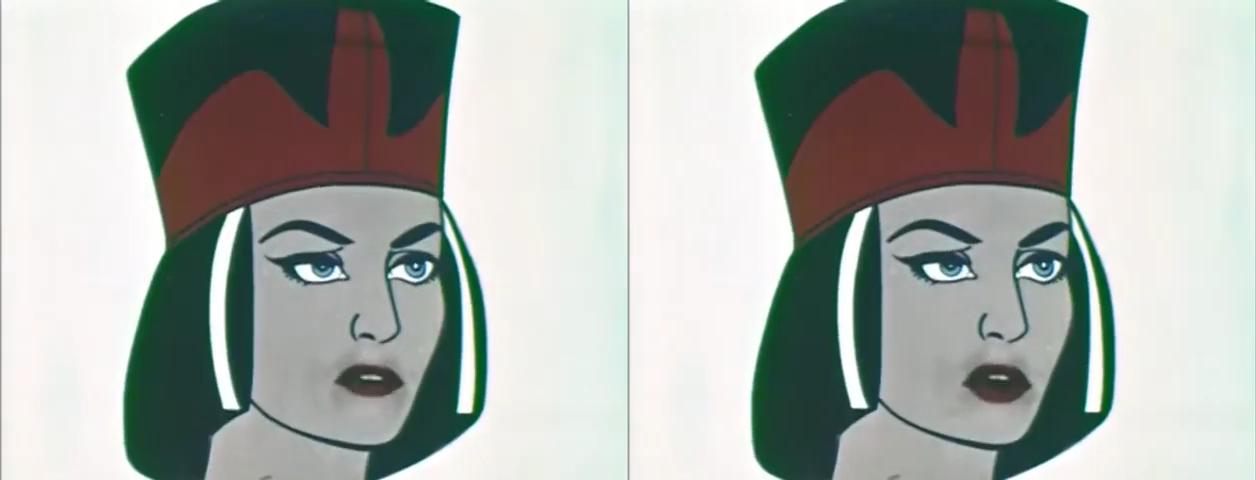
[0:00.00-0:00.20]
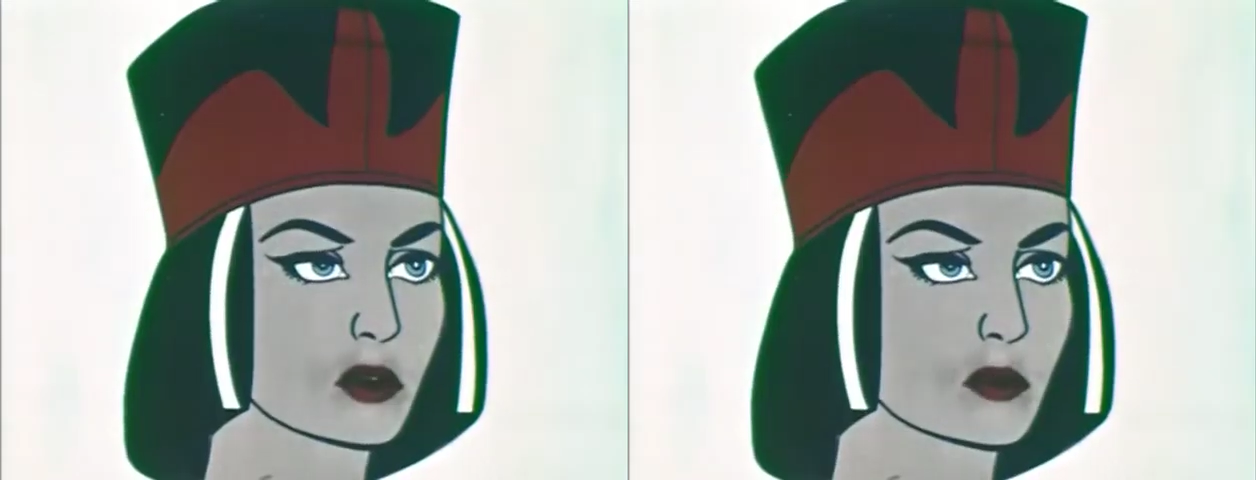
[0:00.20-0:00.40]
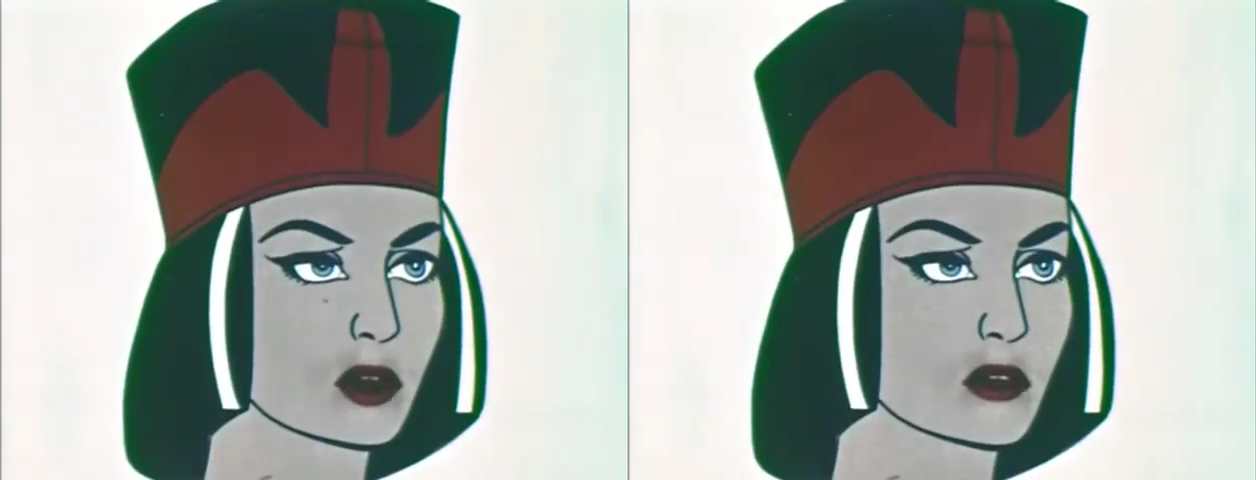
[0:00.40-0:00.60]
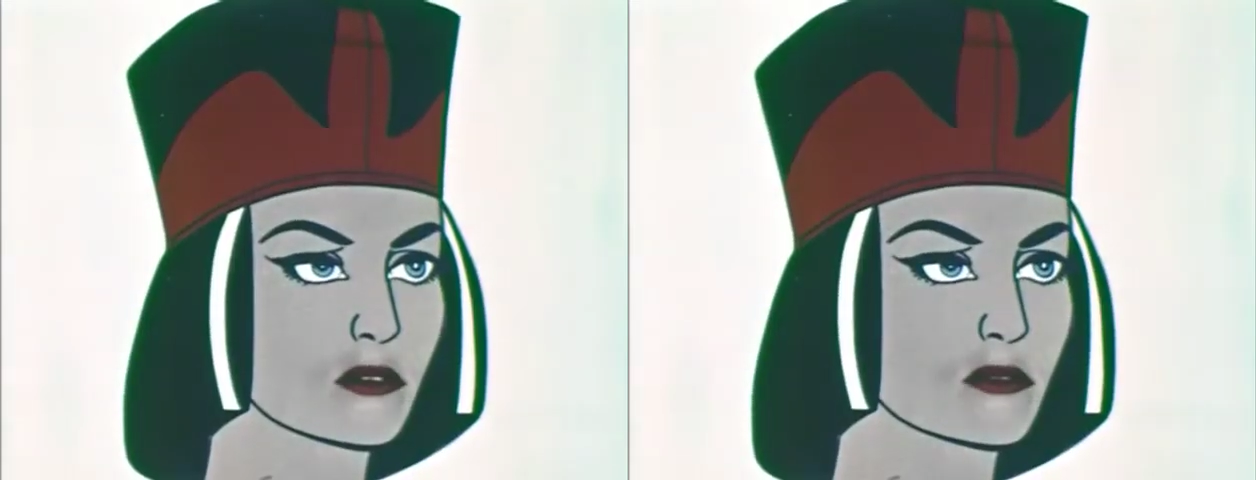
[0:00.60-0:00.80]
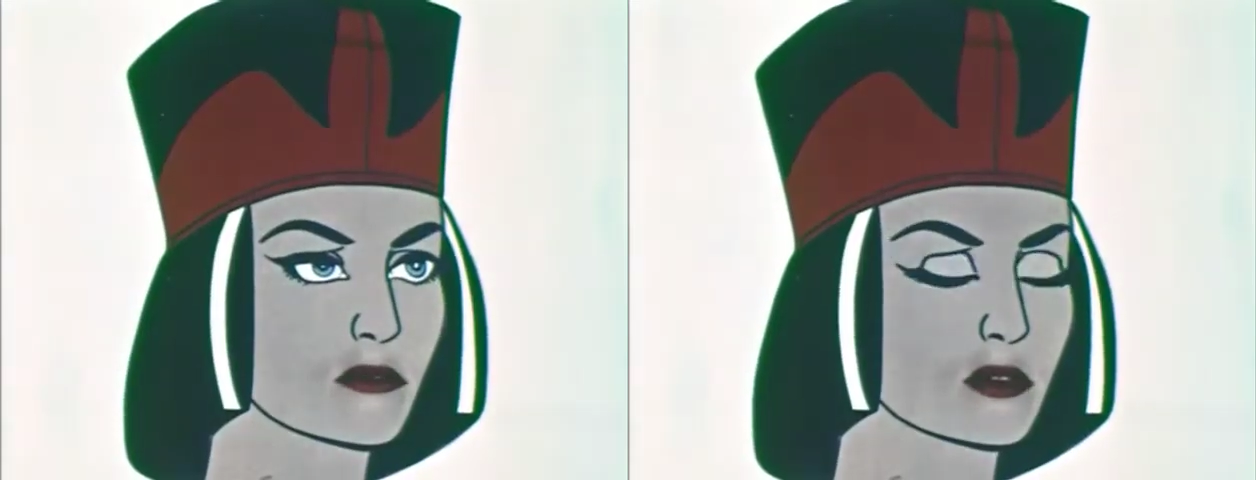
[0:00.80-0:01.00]
Very
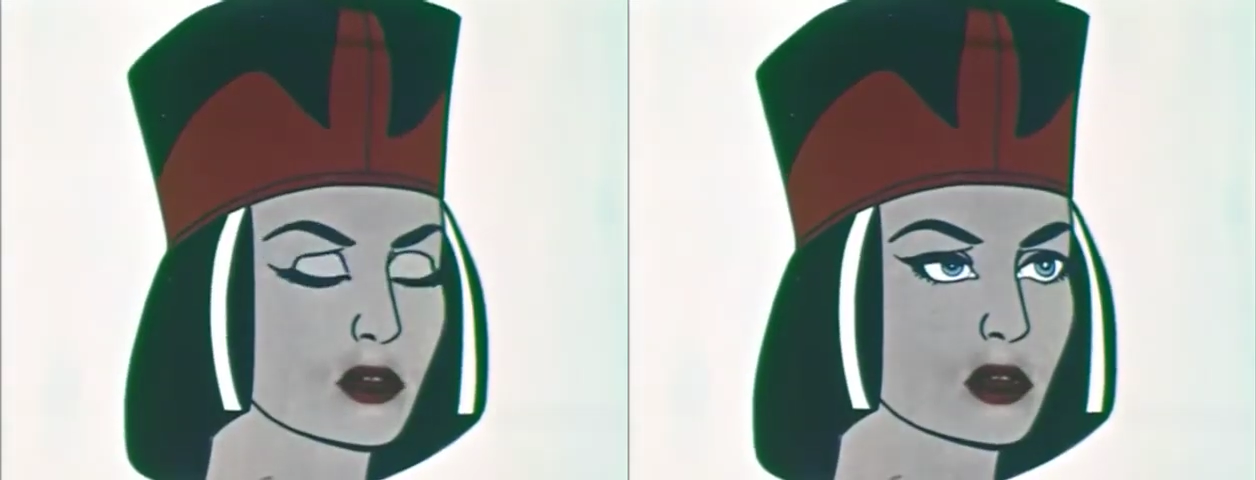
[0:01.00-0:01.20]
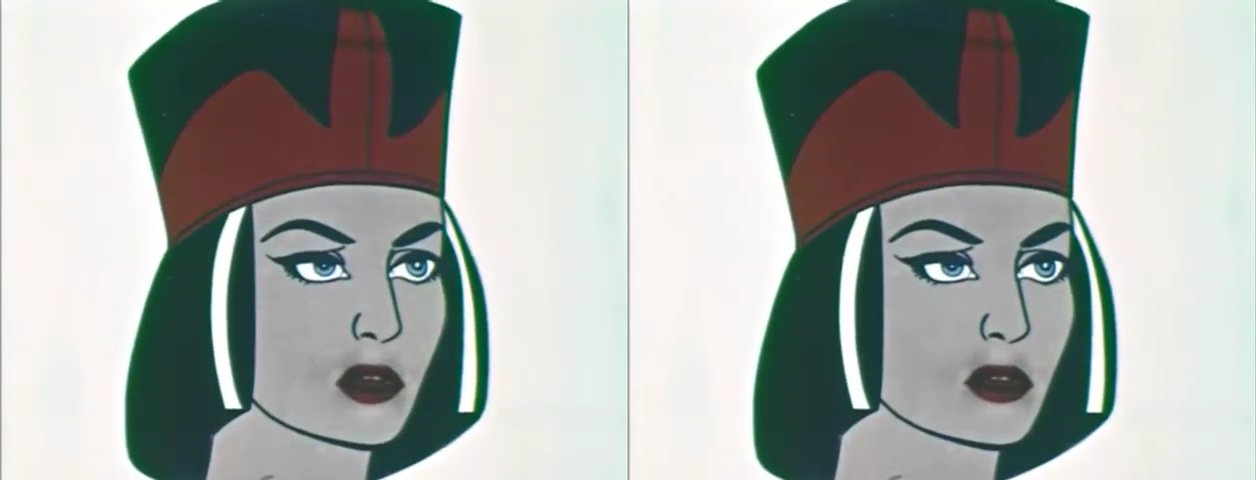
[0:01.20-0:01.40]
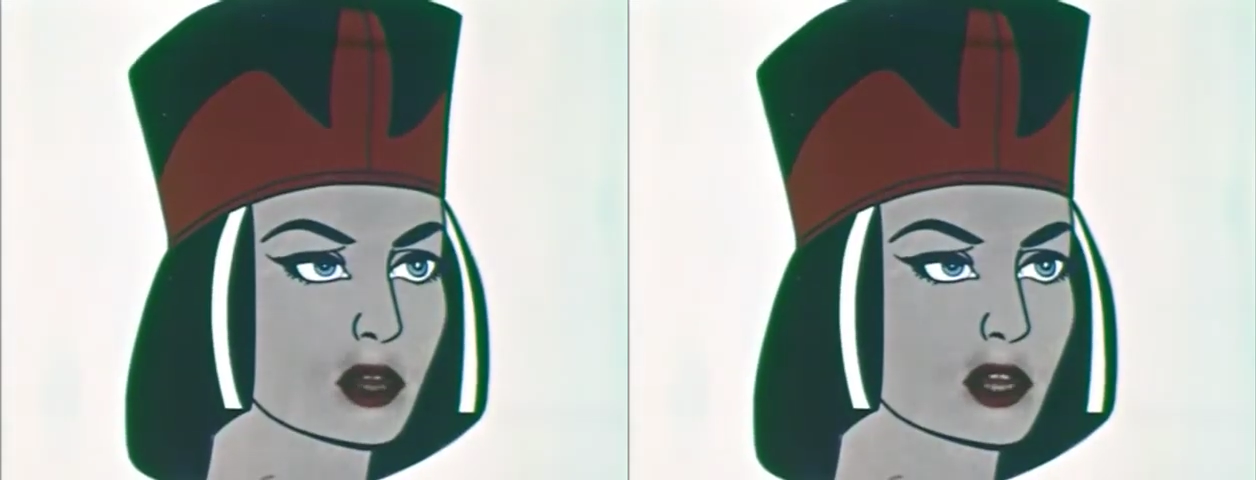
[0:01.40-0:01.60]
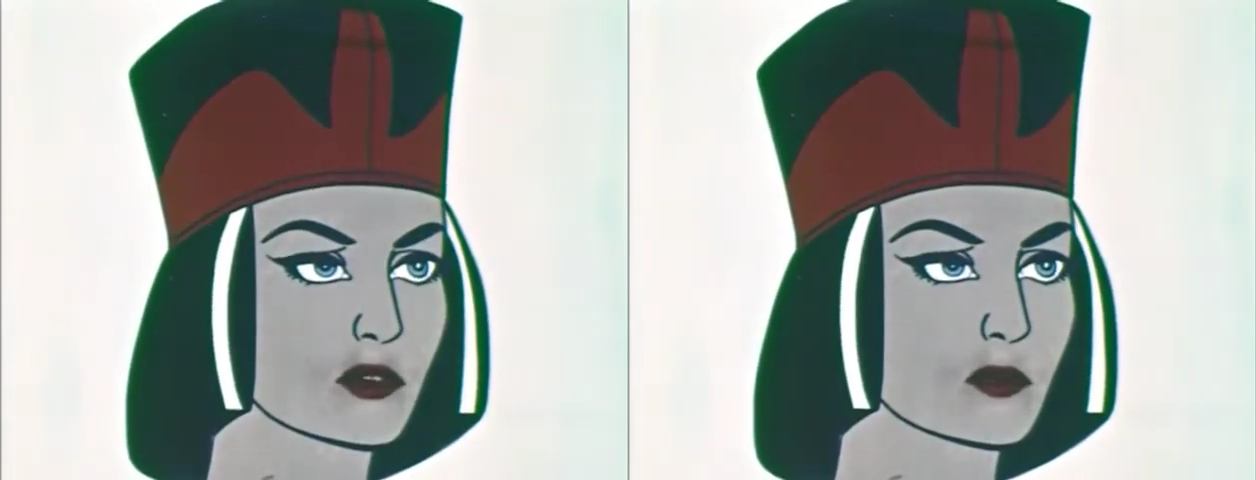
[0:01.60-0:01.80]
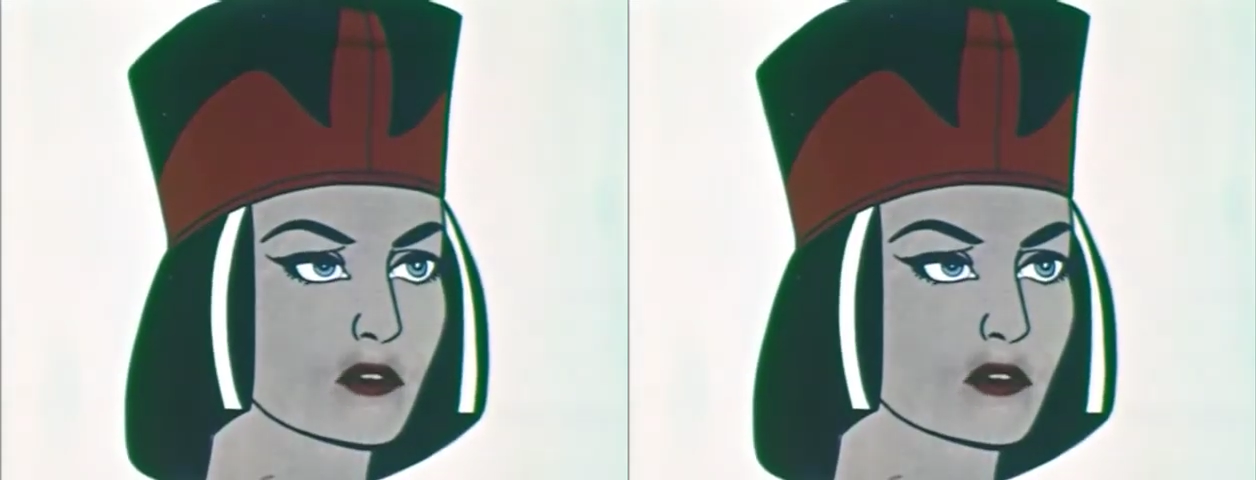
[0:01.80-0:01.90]
well. He is